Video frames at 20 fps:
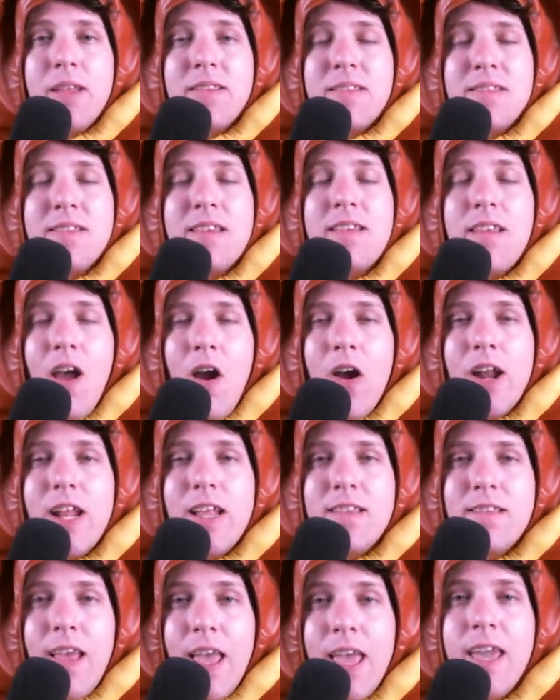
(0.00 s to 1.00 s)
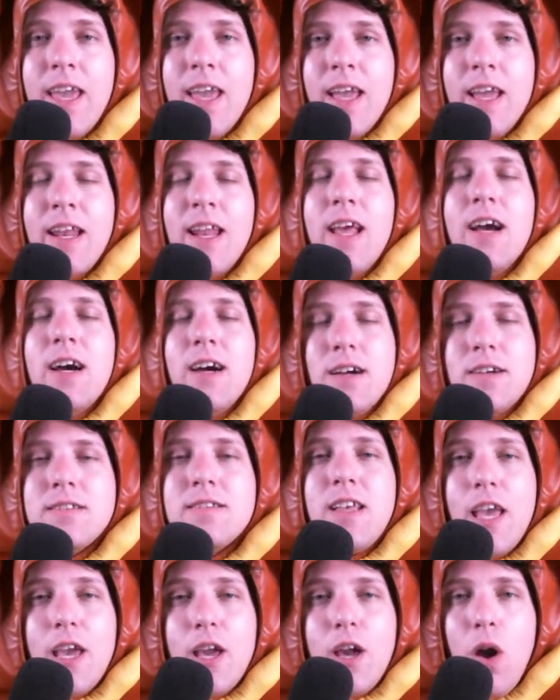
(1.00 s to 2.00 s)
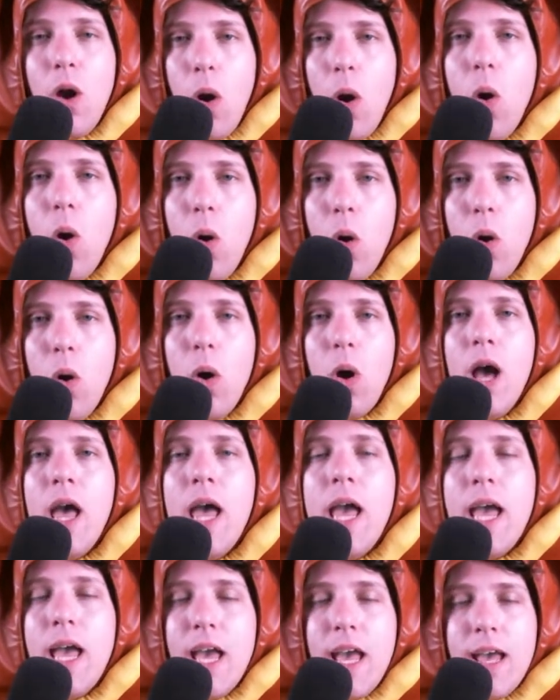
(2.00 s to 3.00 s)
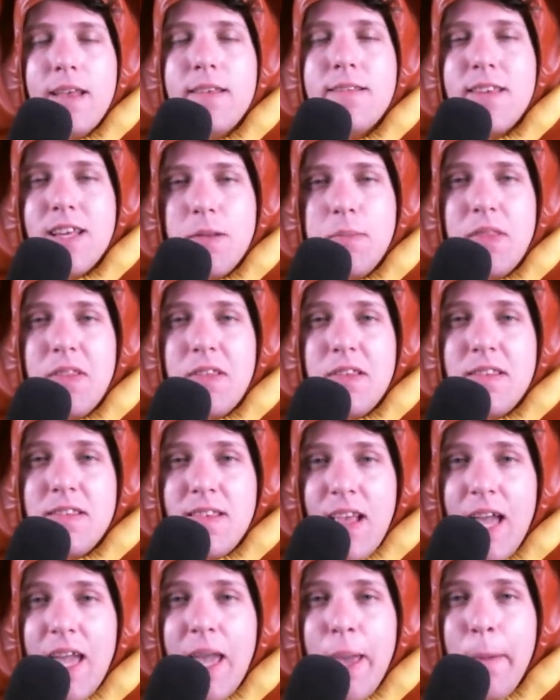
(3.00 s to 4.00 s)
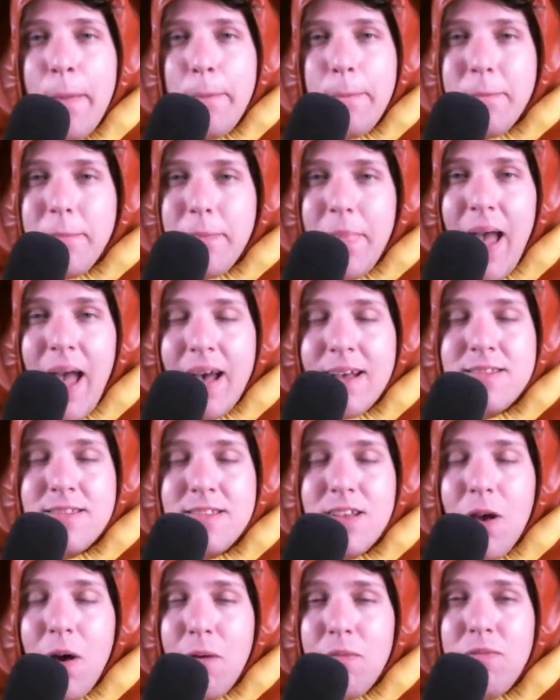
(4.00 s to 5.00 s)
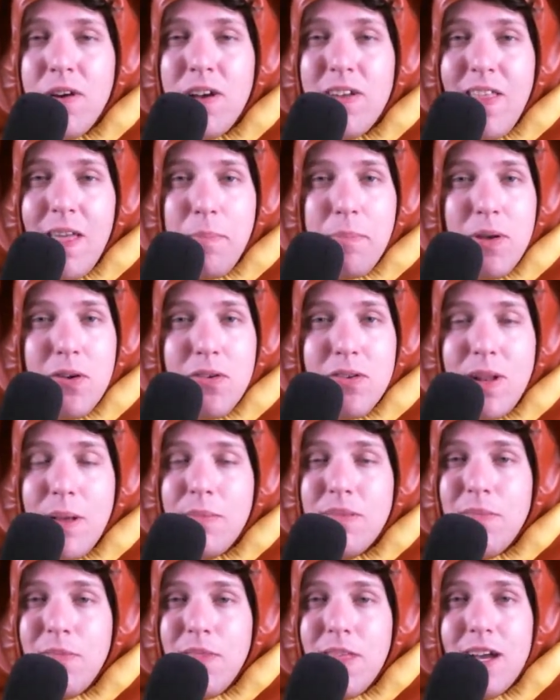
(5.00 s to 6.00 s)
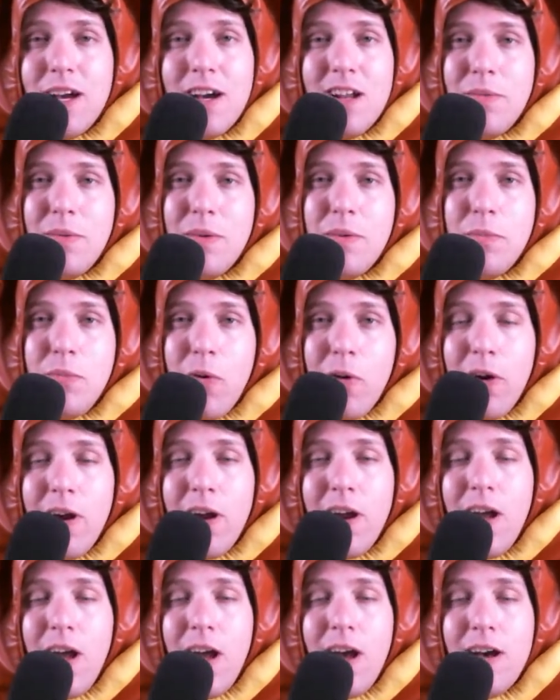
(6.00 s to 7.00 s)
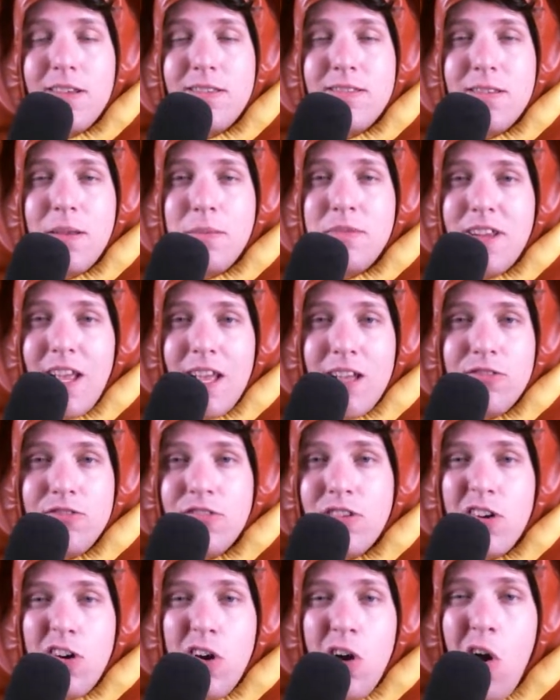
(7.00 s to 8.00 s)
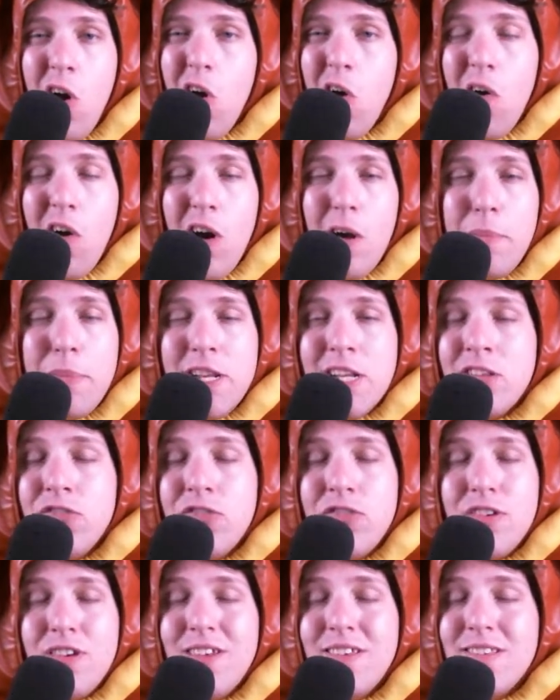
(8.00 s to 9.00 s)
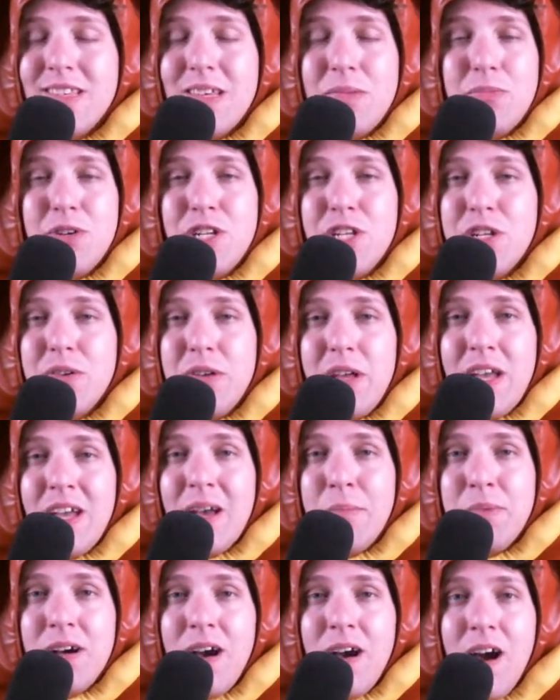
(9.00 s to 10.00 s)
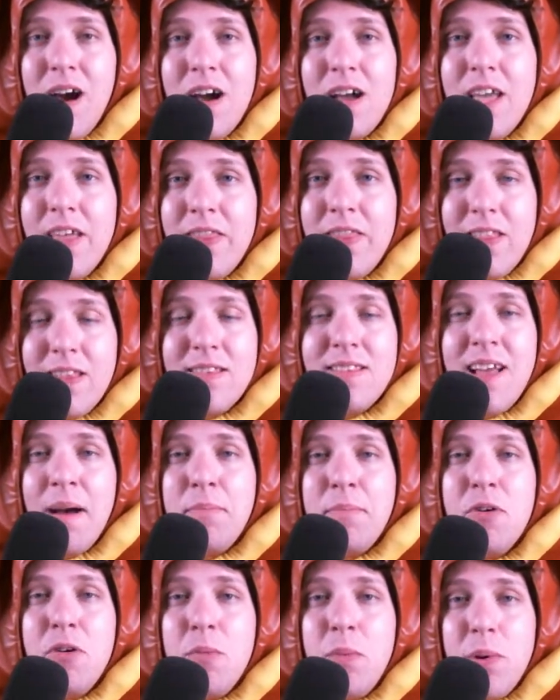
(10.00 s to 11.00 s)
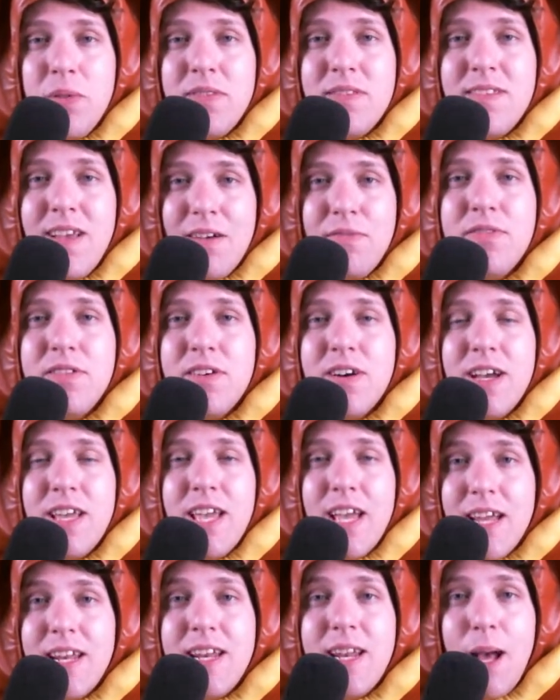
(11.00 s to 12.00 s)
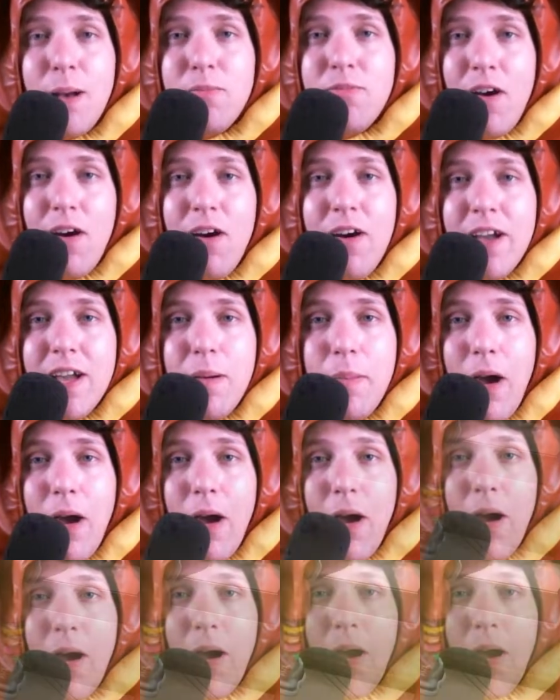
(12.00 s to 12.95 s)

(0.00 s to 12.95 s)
since he's already taken, it looks like Cole is going to be the second best. So hopefully they build up something a little bit more substantial, or potentially someone new can come along, and this couple will definitely end up falling apart.